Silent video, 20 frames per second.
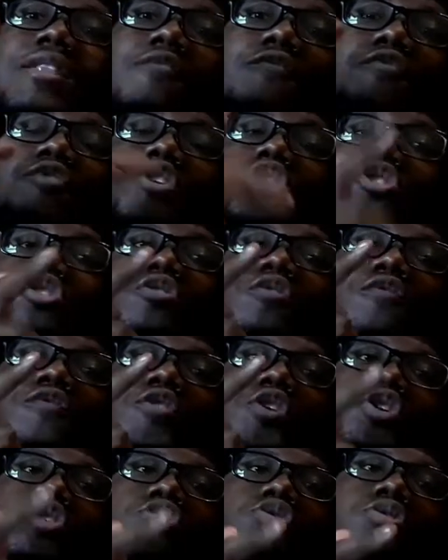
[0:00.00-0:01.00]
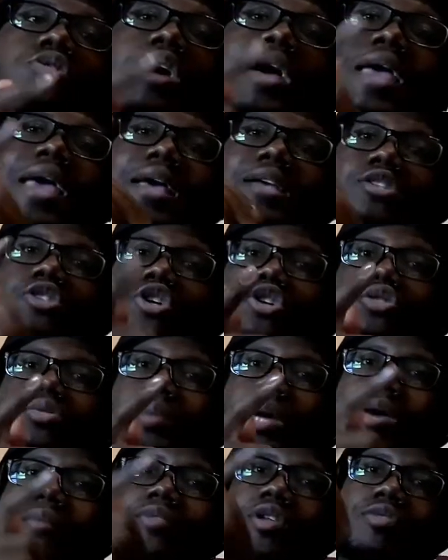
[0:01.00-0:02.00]
the original view. Social
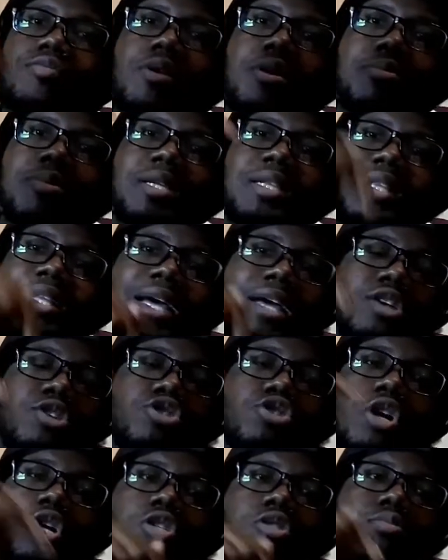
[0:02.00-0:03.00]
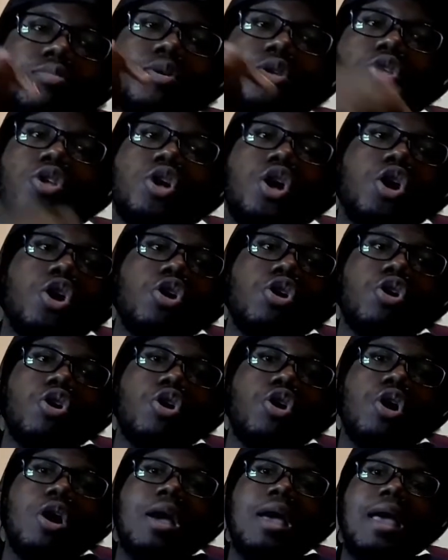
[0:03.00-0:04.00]
media, everything will be linked, charging
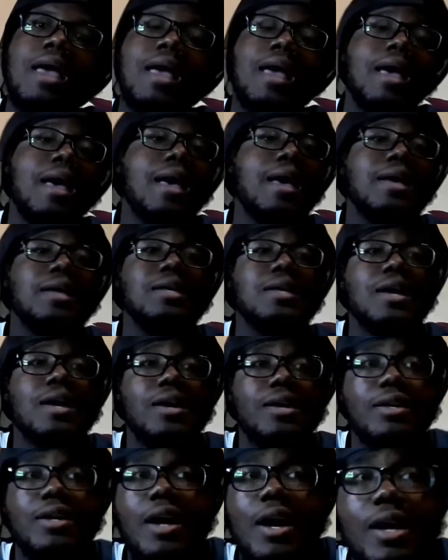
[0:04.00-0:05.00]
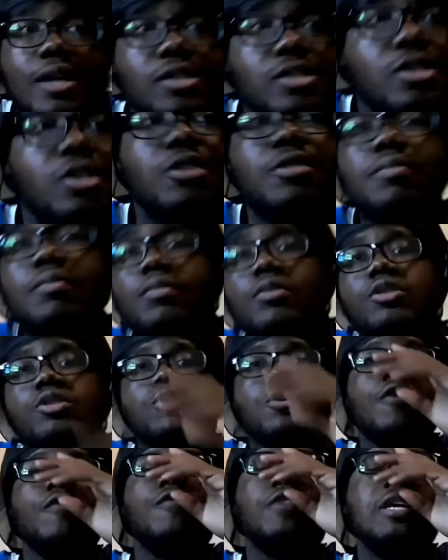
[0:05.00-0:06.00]
below. And yeah, guys,
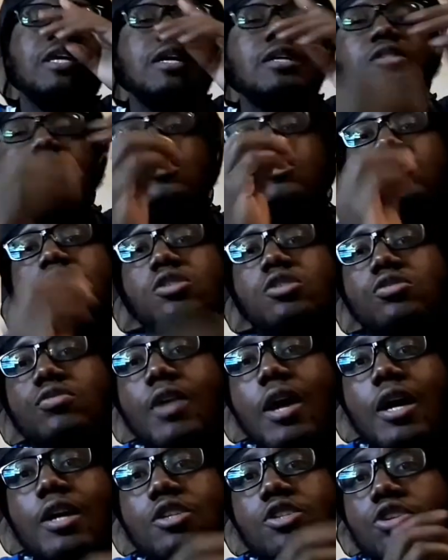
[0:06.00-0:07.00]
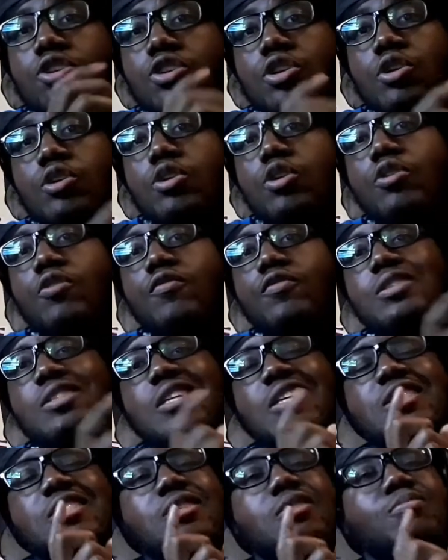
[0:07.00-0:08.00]
don't forget to subscribe, turn the
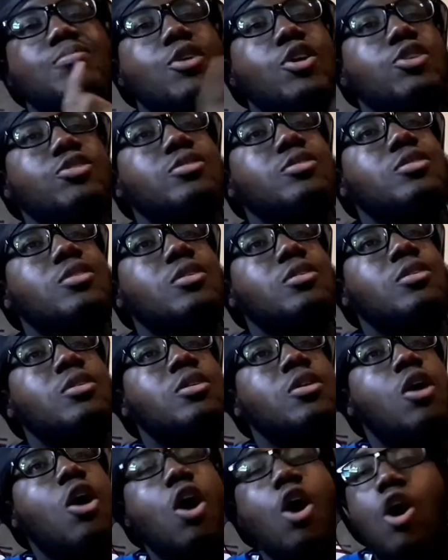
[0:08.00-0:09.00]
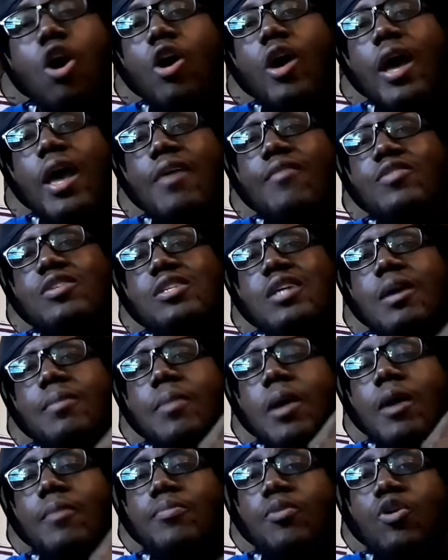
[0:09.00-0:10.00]
notification bell on every time
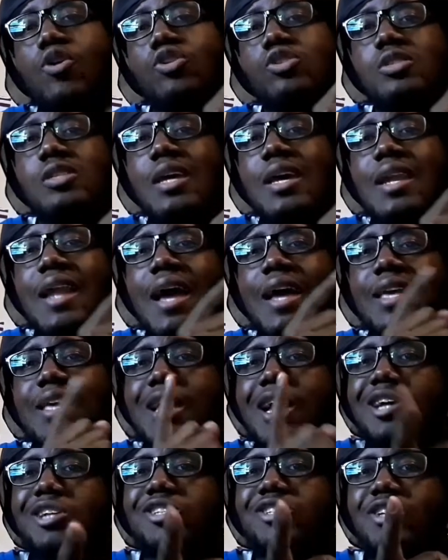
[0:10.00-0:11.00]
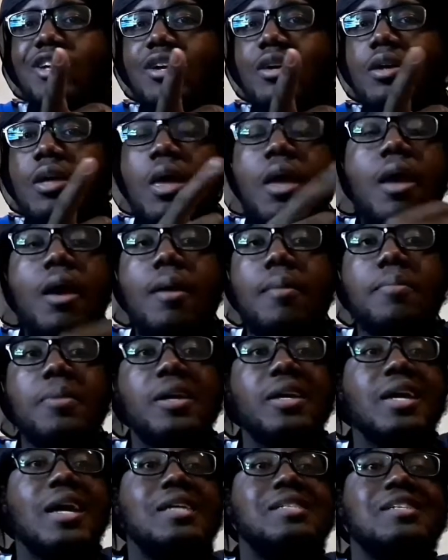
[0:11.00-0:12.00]
I post and I got y'all.
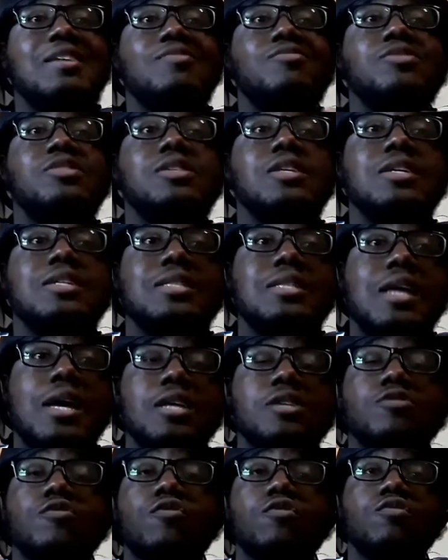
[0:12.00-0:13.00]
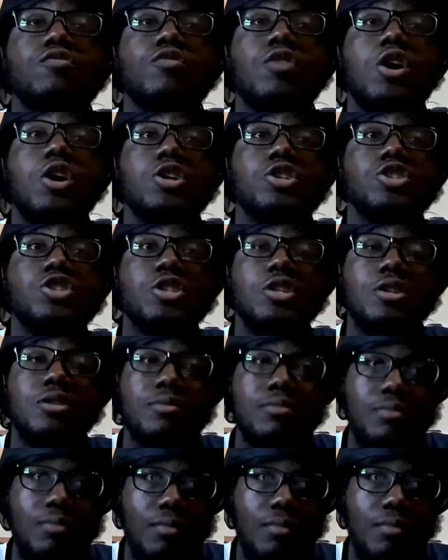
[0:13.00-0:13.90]
But guys, I want to say thanks for watching.